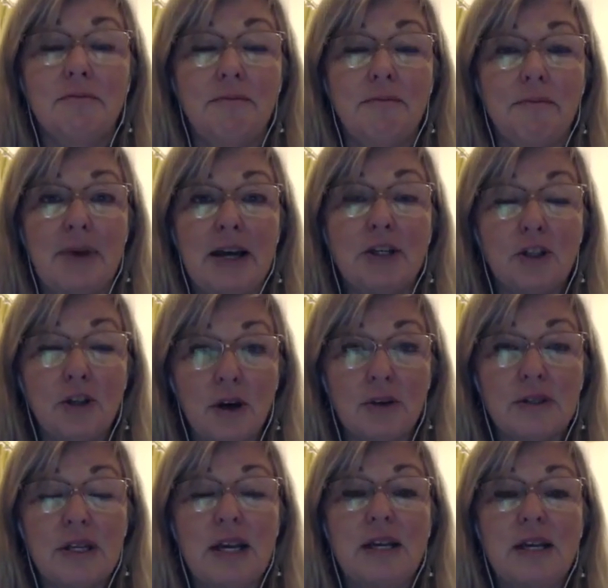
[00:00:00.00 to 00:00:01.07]
made sure I
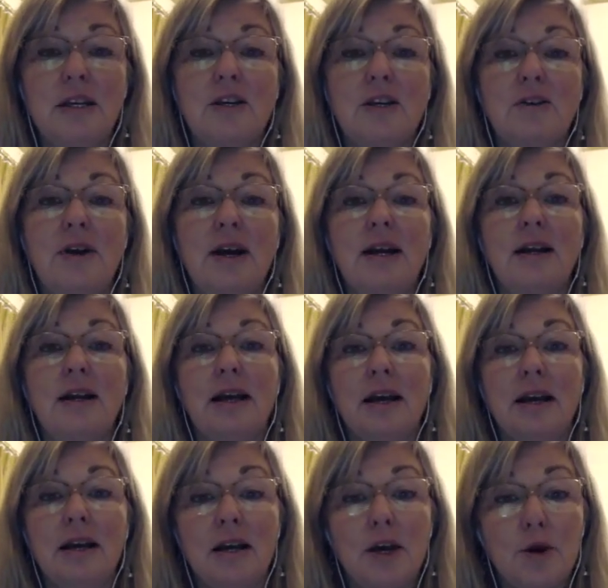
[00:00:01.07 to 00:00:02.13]
was eating
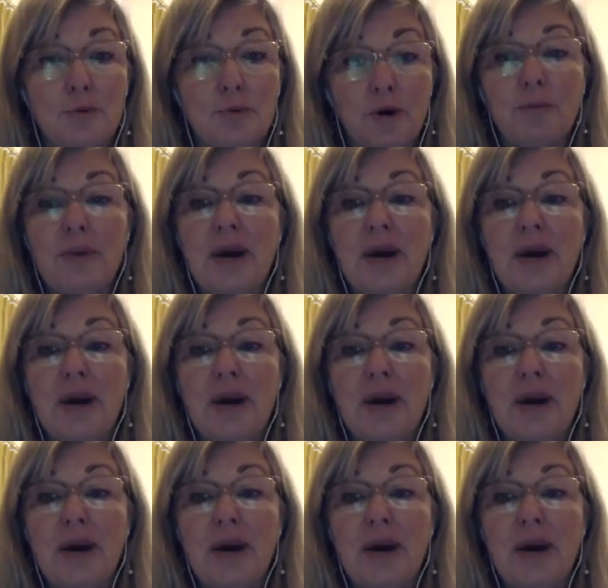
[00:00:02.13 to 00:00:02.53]
correctly, put my